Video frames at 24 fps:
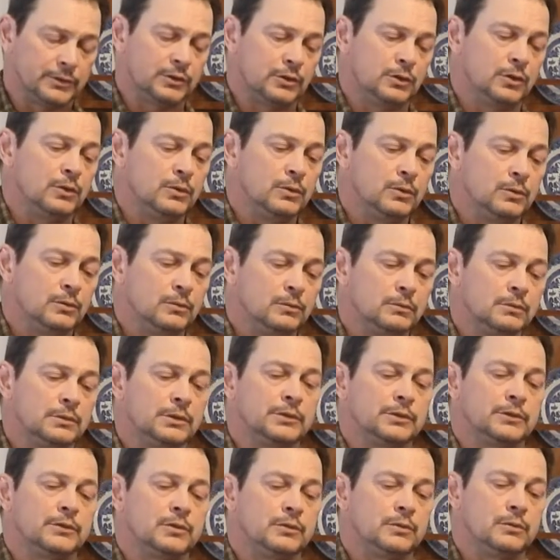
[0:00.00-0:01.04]
two
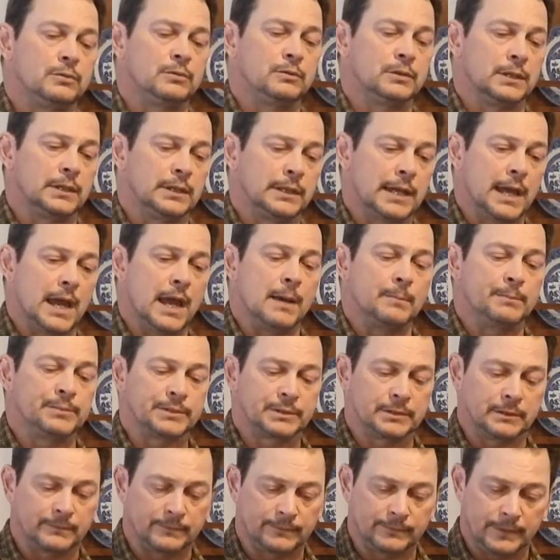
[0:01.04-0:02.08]

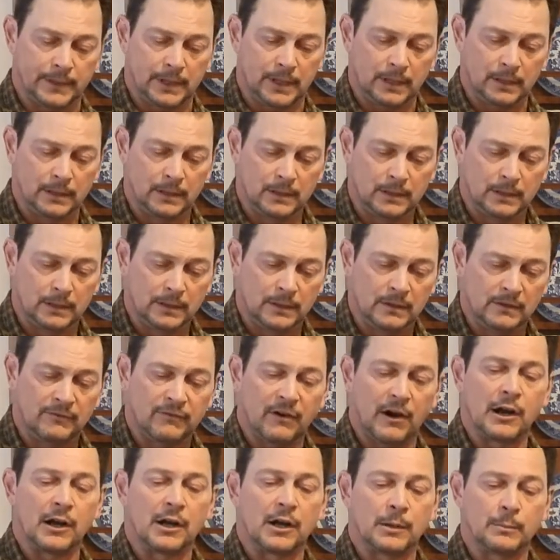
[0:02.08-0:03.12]
camps of
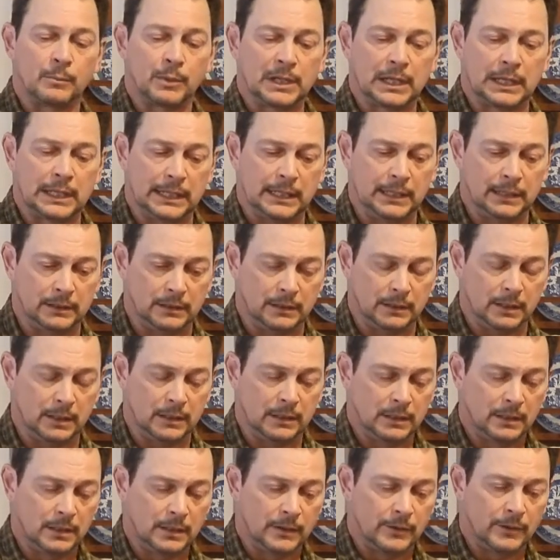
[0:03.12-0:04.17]
firearm cleaning.
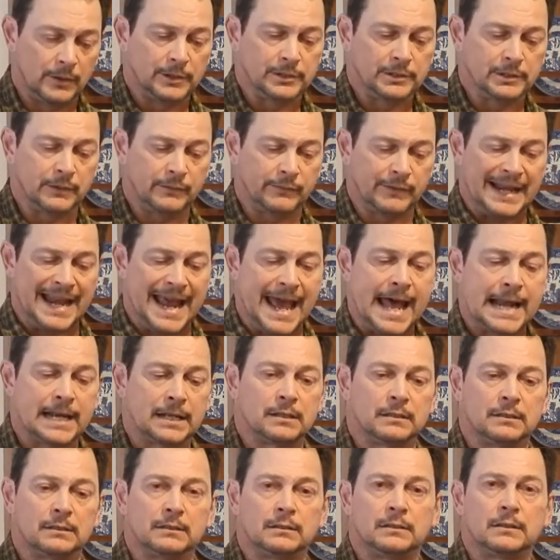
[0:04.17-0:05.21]
There's the
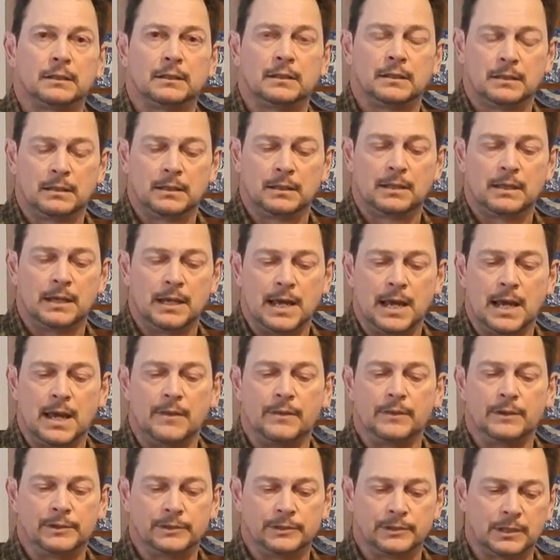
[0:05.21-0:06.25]
fanatical
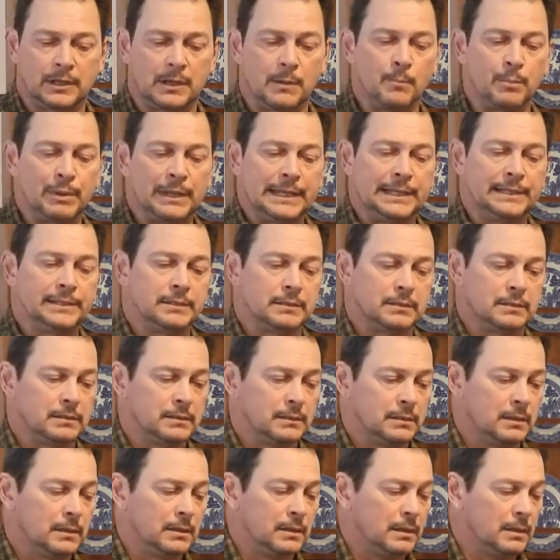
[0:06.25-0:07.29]
and there's the complacent,
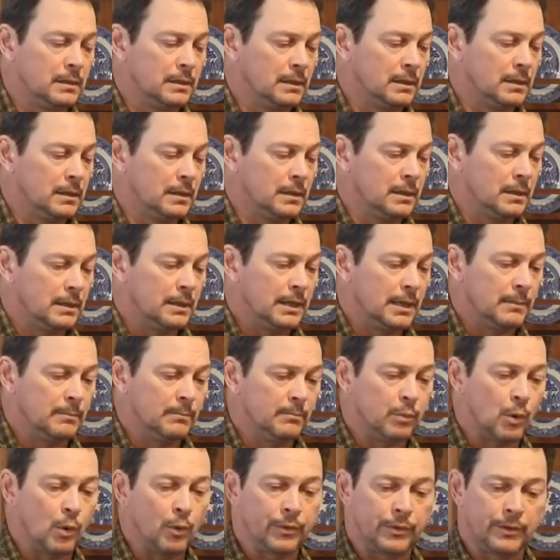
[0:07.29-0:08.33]

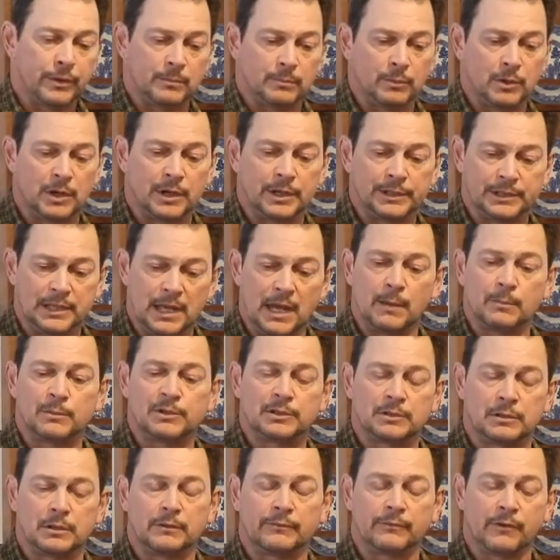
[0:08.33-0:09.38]
and both of them cause
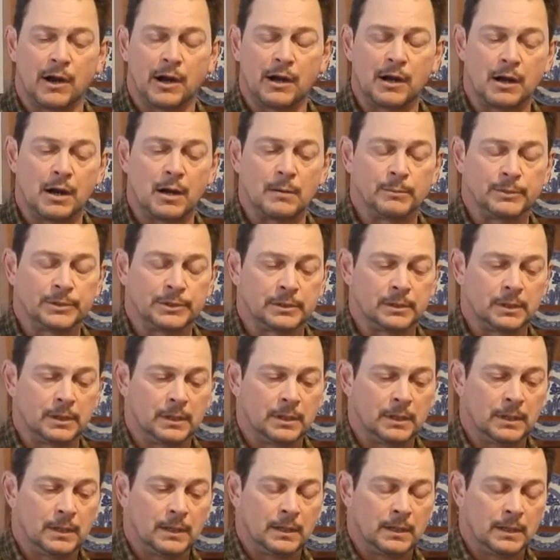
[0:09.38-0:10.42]
damage to the firearms.
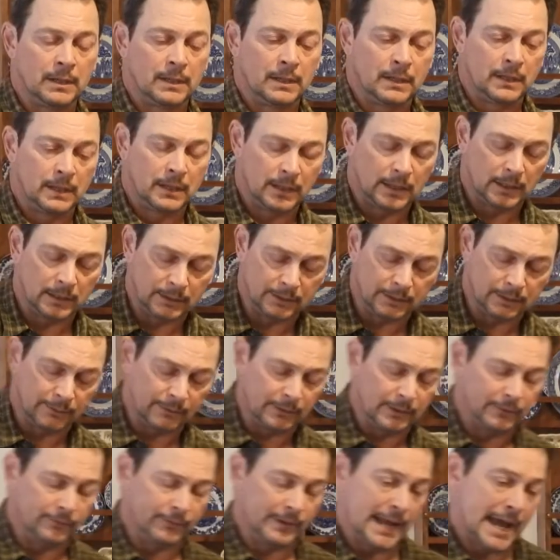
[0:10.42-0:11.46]

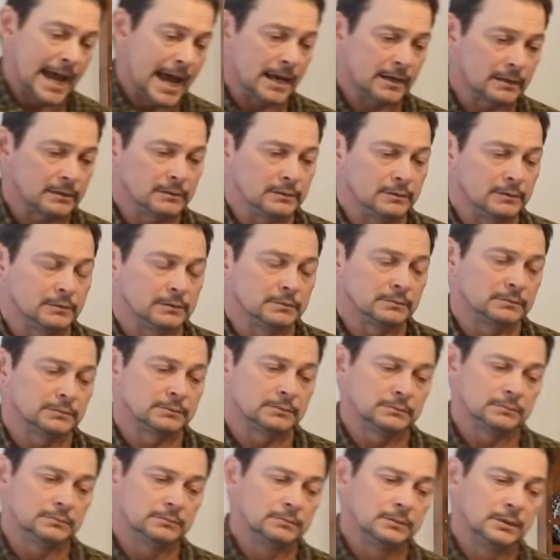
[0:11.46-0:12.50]
The fanatical
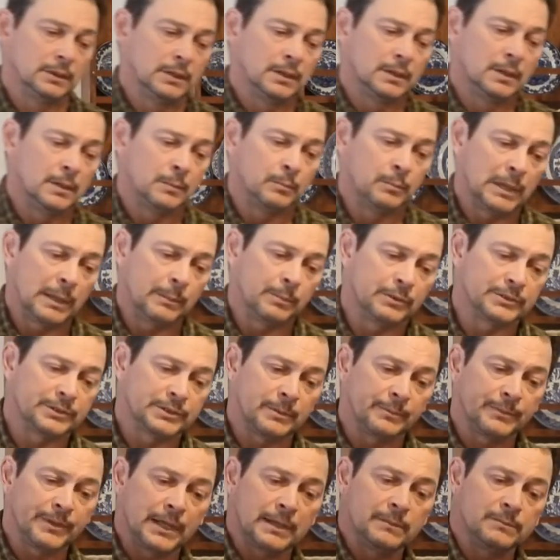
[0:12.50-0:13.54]
people,
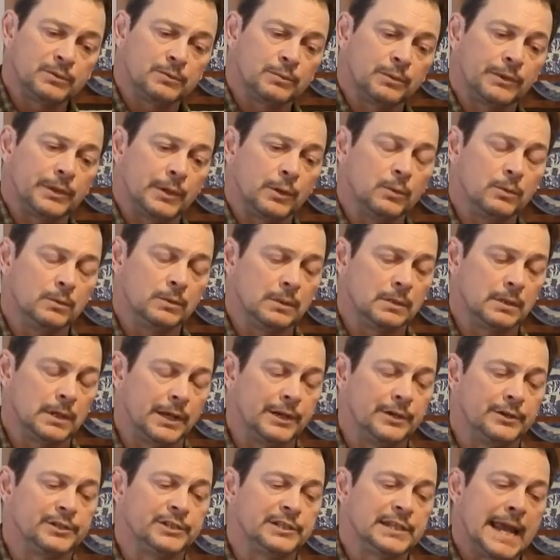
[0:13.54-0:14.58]
sometimes without
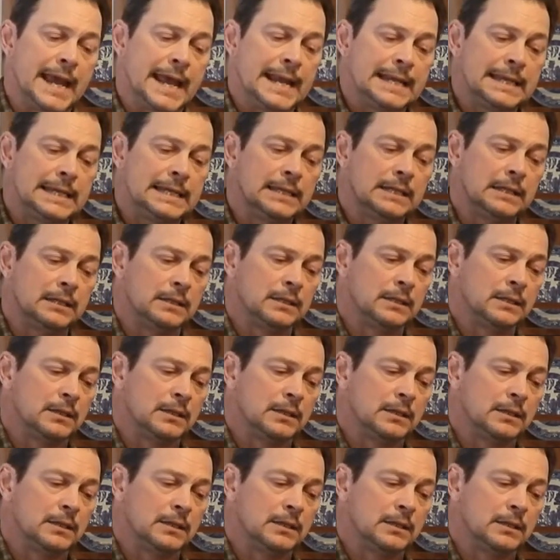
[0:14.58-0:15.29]
understanding it,